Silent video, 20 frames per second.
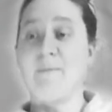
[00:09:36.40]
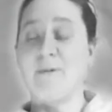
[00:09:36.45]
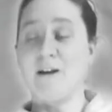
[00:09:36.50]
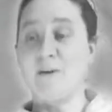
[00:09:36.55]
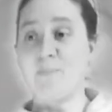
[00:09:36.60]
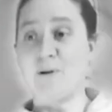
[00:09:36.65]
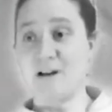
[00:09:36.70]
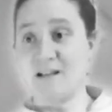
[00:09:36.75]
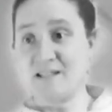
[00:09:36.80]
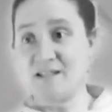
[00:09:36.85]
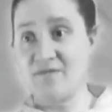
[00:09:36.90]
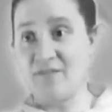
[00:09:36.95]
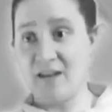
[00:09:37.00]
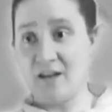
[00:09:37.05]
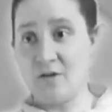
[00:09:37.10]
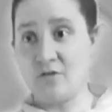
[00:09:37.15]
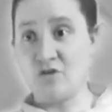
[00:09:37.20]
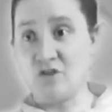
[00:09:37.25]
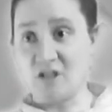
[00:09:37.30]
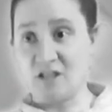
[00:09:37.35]
I'm going to pause the
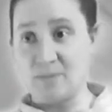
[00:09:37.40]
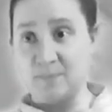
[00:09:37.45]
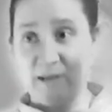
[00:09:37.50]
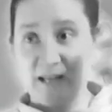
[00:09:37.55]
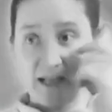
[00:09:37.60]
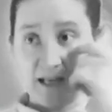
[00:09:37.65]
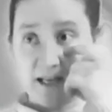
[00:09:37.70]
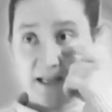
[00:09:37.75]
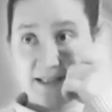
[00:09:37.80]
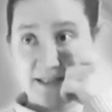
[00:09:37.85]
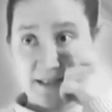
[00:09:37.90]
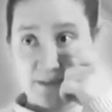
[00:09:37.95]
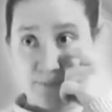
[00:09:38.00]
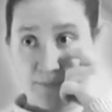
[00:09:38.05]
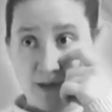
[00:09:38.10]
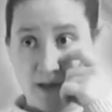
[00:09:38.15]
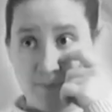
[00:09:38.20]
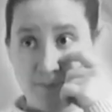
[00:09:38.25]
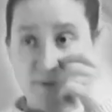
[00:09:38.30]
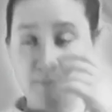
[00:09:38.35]
video just because
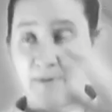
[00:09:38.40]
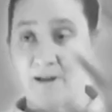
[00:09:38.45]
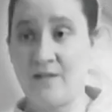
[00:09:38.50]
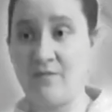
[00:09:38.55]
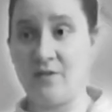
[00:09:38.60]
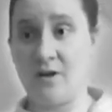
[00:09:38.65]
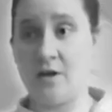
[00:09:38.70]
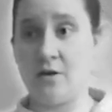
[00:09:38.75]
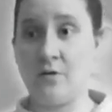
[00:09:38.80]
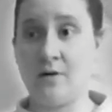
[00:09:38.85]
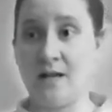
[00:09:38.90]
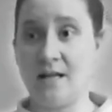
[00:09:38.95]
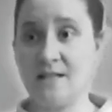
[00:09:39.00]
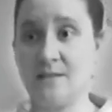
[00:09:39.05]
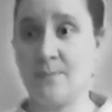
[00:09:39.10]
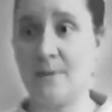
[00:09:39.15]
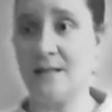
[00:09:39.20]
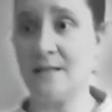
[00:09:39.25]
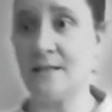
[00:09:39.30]
sometimes my video gets